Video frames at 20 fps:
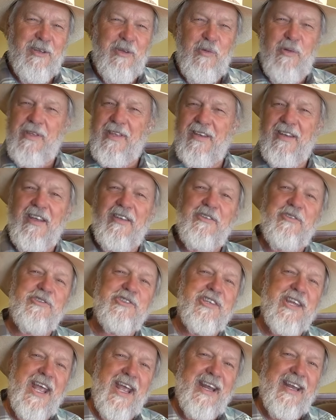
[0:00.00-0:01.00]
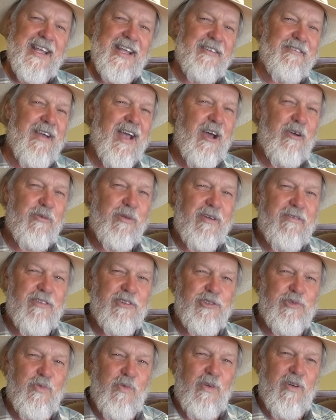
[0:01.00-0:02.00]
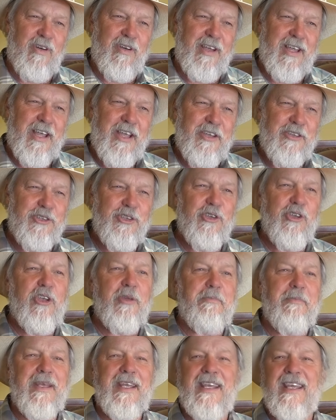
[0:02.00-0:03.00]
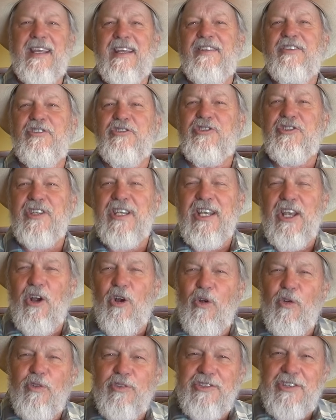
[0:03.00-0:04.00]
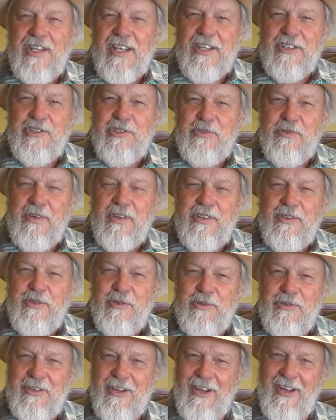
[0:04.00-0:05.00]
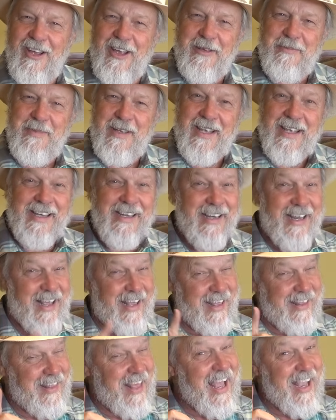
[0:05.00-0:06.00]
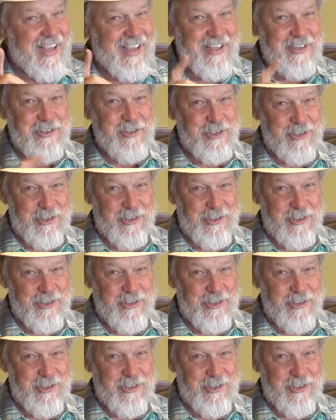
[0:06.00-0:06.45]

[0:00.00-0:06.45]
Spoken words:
With an understanding of how rivers work, you can begin to see Earth's history through time. Now, that gets